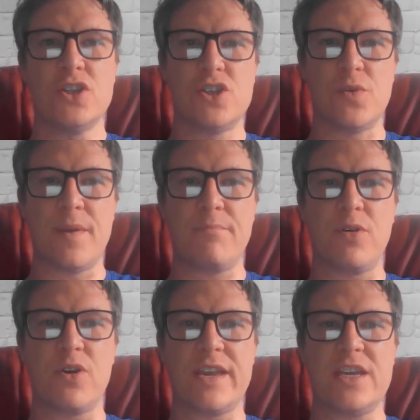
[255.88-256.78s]
to
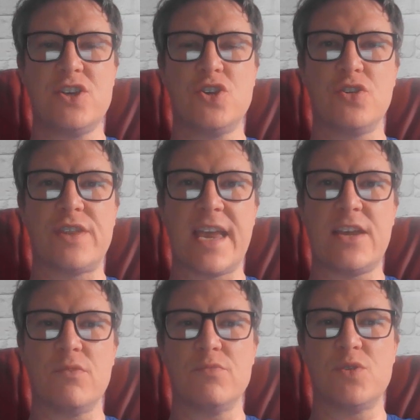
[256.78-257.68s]
employees should they
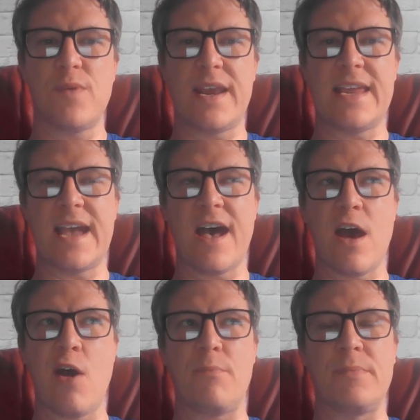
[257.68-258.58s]
come to any
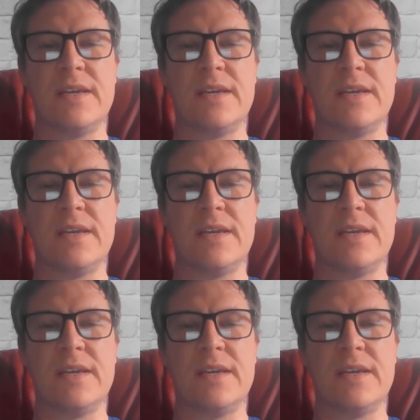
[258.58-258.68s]
harm.